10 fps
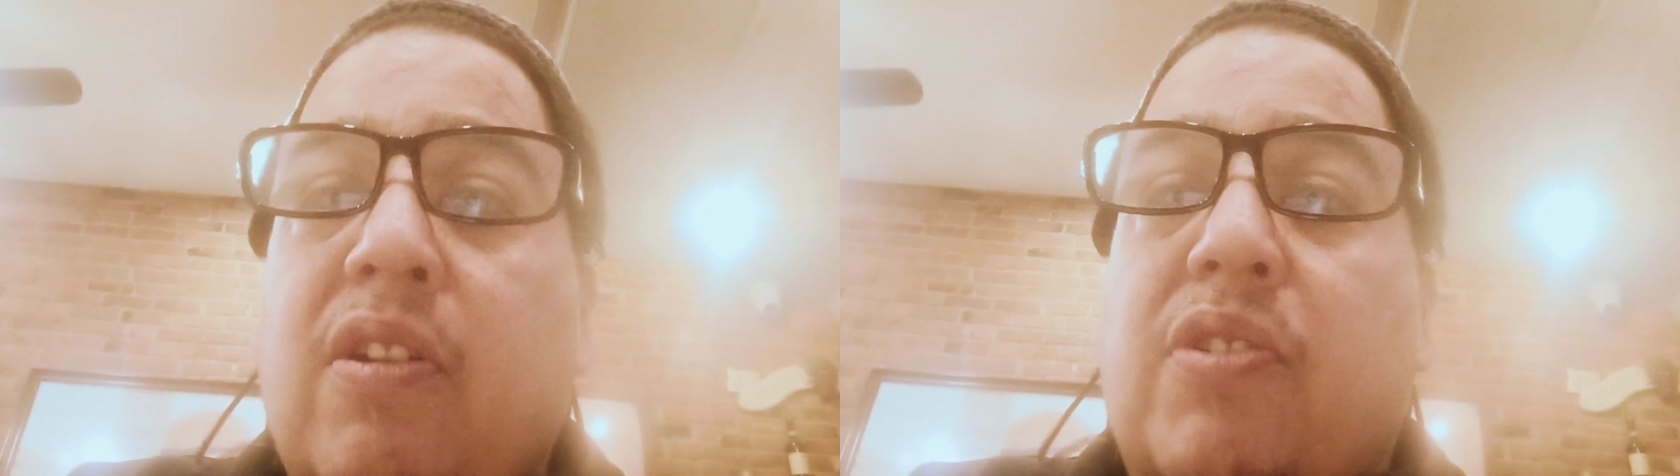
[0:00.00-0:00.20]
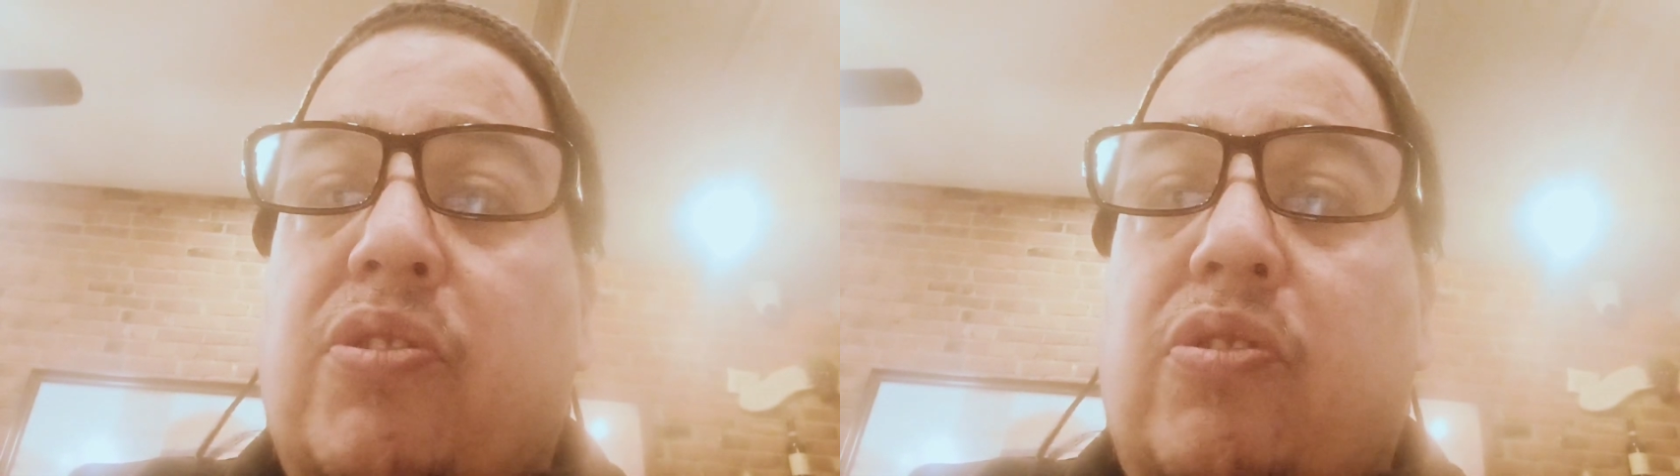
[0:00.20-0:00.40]

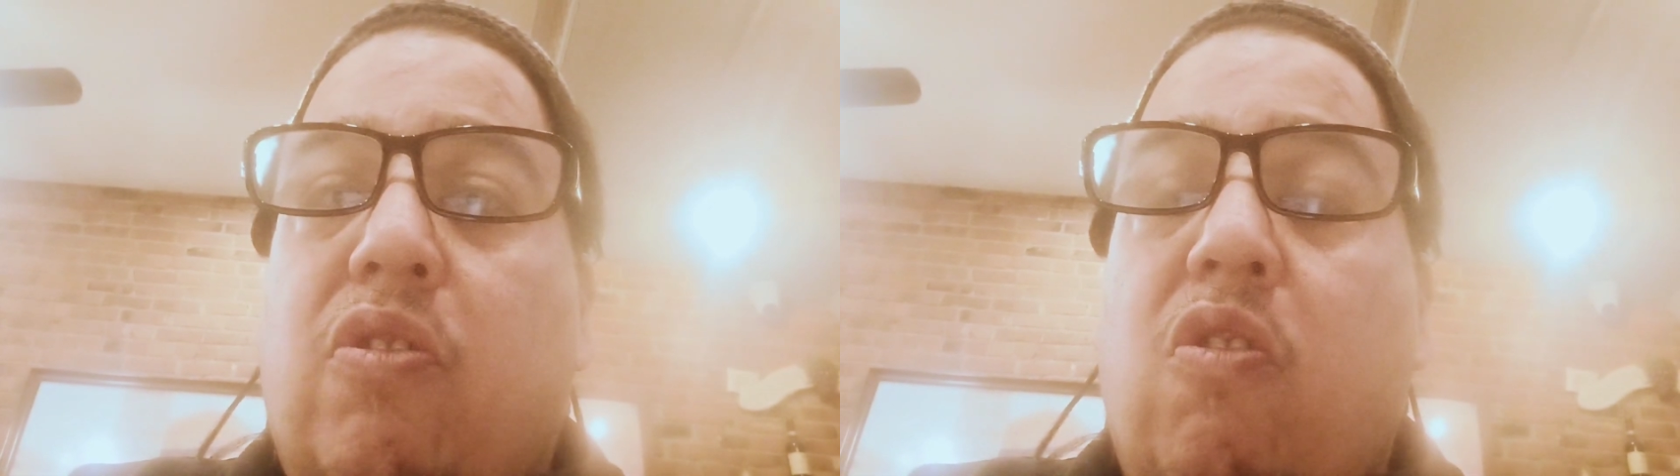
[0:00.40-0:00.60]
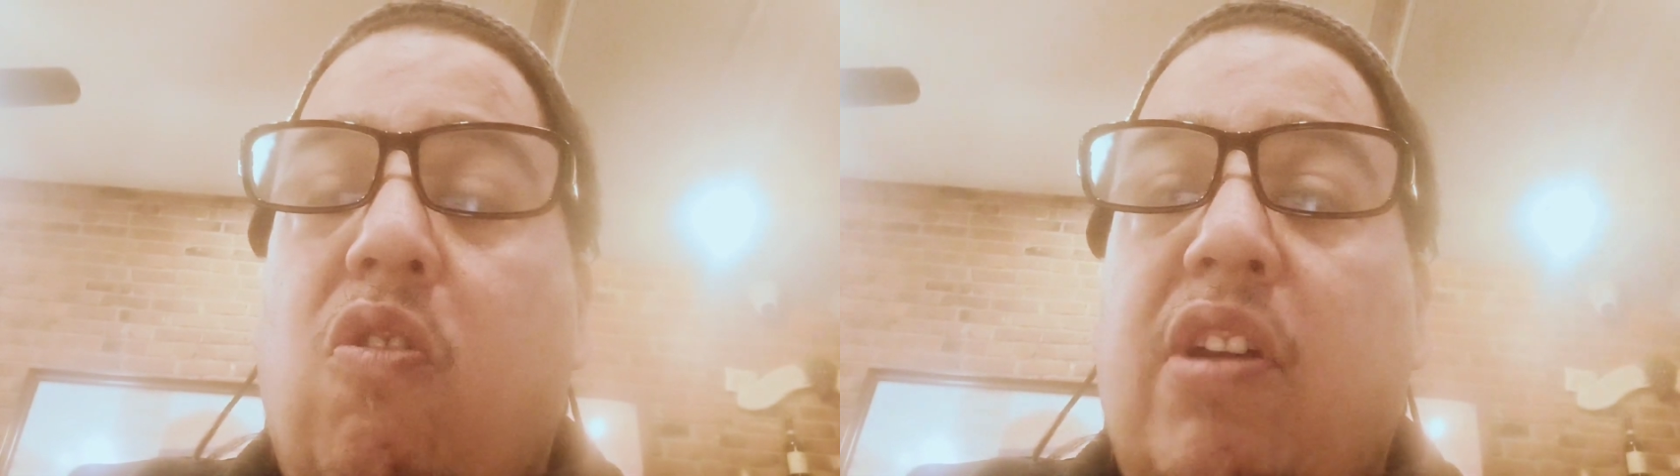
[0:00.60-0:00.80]

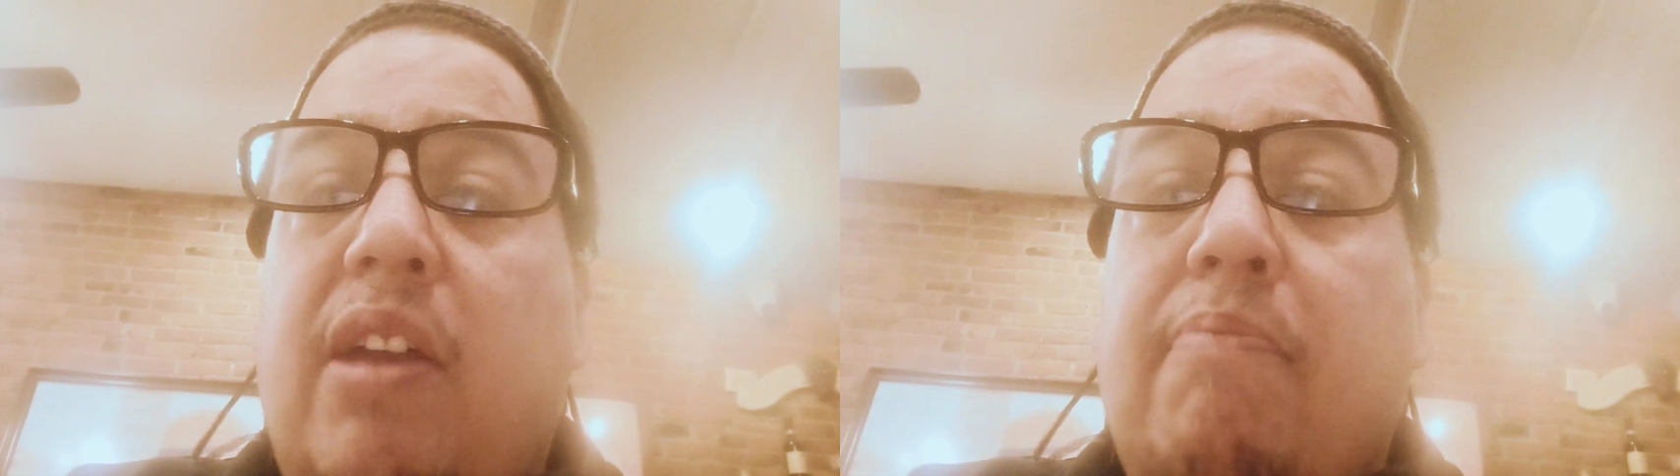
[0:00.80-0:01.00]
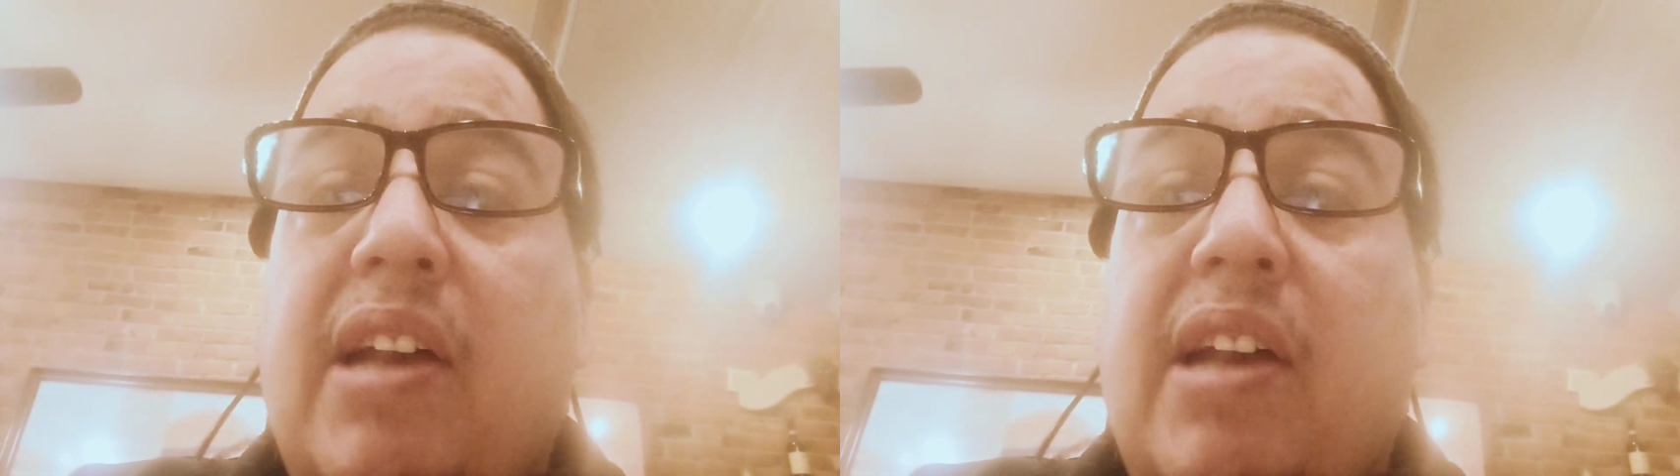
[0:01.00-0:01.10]
So in my